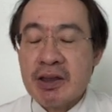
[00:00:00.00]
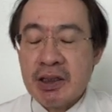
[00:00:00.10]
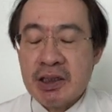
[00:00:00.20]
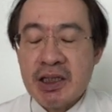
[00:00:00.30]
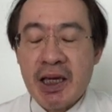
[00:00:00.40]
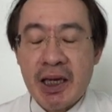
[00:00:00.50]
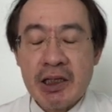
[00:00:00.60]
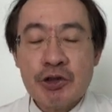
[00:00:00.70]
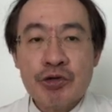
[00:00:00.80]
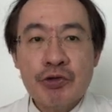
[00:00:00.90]

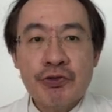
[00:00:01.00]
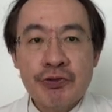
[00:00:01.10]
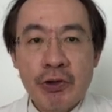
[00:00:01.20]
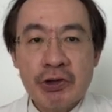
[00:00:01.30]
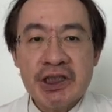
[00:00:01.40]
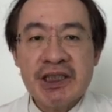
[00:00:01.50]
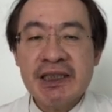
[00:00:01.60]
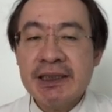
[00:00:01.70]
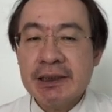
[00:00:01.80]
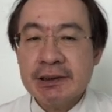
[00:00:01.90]
38 to 40
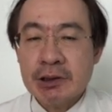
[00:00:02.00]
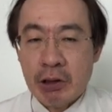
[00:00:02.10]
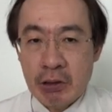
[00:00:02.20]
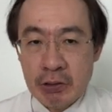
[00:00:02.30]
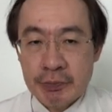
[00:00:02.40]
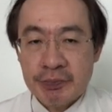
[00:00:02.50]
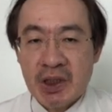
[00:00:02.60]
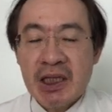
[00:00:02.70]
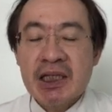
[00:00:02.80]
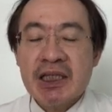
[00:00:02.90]
years old,
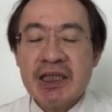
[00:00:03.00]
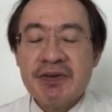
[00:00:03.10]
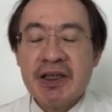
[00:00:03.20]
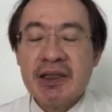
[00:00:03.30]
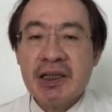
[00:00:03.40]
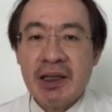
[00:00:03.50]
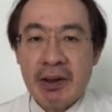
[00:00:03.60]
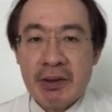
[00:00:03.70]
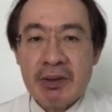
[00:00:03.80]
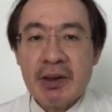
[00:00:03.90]
even in